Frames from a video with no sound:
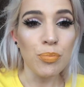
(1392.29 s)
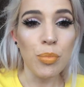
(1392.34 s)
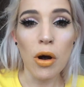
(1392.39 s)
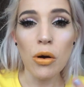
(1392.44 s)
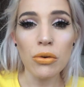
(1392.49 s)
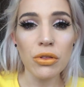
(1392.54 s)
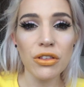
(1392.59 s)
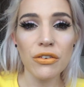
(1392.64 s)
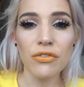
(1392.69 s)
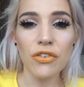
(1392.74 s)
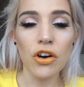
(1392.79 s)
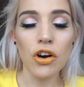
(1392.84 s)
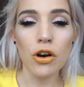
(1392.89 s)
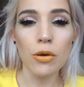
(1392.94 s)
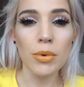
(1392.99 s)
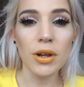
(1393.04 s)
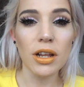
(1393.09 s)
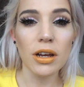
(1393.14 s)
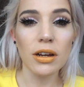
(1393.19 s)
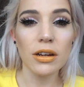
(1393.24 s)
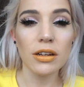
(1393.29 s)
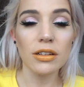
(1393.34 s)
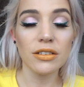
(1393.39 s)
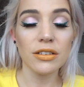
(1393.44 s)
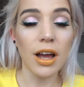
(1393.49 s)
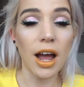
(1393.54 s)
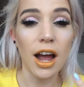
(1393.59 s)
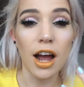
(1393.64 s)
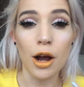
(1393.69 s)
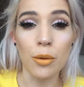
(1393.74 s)
Both the
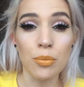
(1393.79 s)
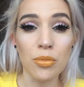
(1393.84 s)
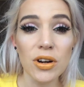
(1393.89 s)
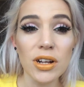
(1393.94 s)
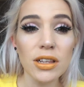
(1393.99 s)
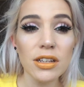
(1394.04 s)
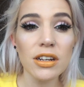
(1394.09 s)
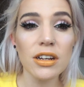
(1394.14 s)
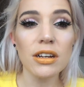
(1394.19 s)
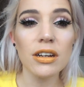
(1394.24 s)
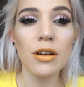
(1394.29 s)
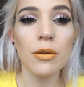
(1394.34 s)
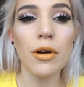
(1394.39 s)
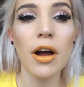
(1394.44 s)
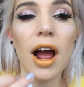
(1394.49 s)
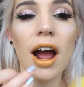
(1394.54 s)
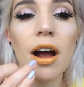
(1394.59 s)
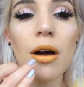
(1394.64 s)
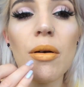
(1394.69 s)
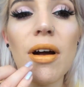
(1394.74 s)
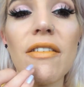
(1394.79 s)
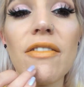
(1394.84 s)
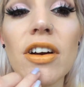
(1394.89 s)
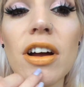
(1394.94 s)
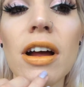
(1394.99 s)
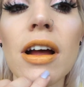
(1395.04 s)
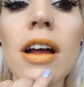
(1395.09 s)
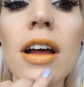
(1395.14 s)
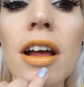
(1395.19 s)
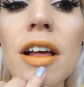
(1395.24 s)
formulas are brilliant.
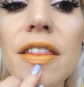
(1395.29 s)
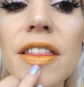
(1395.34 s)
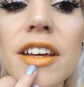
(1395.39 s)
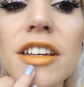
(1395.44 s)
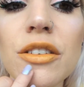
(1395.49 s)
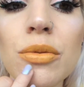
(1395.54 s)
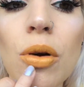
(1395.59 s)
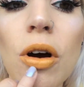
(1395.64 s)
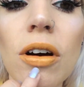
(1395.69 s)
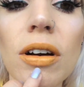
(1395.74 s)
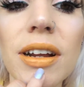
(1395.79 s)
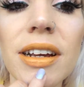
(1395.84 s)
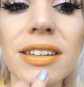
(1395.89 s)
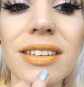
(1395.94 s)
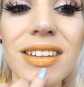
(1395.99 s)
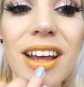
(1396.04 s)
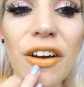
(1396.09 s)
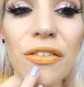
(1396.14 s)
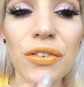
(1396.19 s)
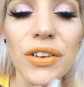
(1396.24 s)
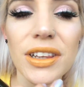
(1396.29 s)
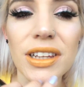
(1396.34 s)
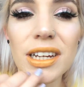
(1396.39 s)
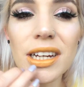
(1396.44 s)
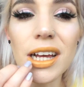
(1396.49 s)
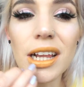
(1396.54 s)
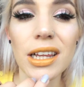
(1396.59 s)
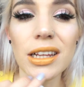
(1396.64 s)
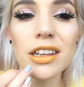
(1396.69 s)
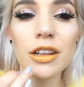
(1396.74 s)
However, this one is
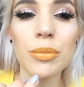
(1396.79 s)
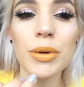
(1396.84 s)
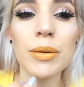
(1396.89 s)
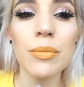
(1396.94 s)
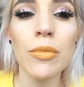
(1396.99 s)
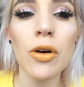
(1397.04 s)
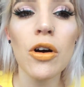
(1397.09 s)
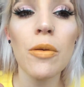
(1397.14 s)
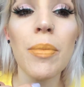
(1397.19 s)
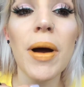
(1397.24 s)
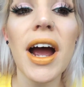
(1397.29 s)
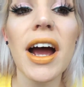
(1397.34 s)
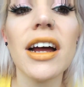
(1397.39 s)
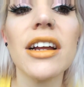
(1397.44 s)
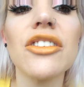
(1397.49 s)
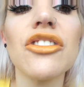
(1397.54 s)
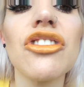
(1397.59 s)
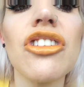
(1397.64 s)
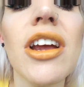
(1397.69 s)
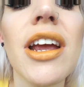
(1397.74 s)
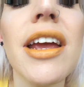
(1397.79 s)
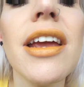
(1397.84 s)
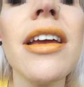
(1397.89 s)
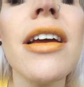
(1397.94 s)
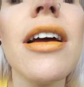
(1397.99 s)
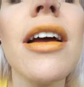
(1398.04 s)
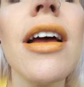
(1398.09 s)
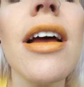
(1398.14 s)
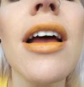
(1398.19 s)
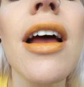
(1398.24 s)
definitely a little bit more patchy